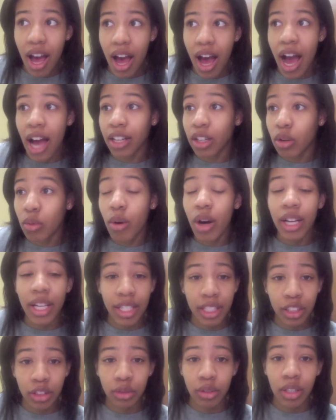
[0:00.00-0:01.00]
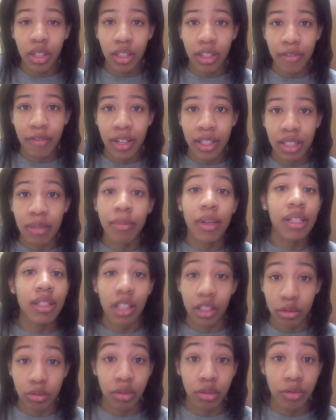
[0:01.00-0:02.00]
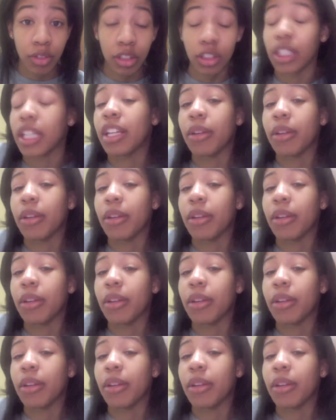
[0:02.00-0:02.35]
I don't want any drug affecting my sexual function.